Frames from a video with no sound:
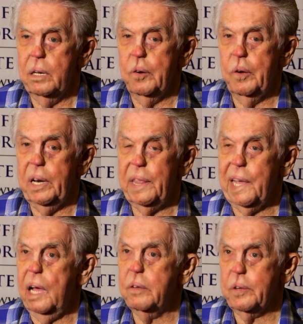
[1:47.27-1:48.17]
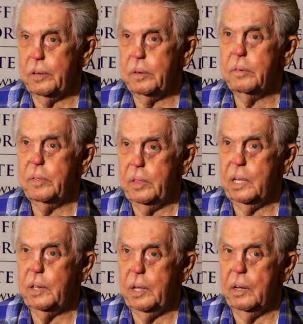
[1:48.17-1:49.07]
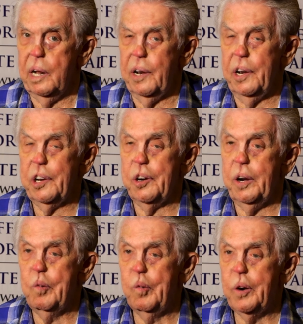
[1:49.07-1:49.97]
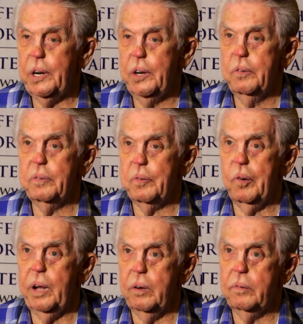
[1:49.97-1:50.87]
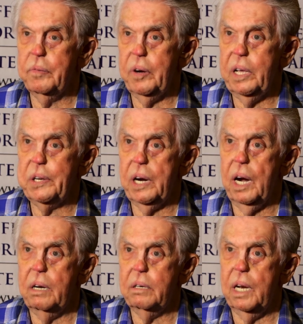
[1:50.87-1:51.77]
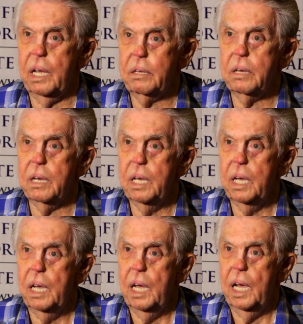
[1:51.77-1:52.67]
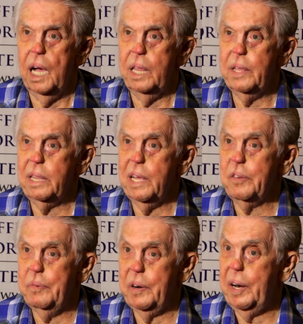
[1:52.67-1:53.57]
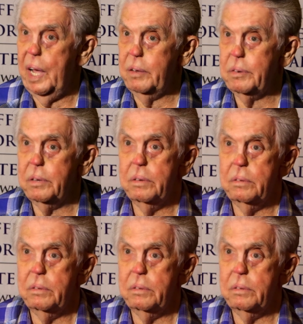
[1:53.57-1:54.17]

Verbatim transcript: do anything else that uh, an attorney would do for you free of charge, and that's, uh, I think that's very nice.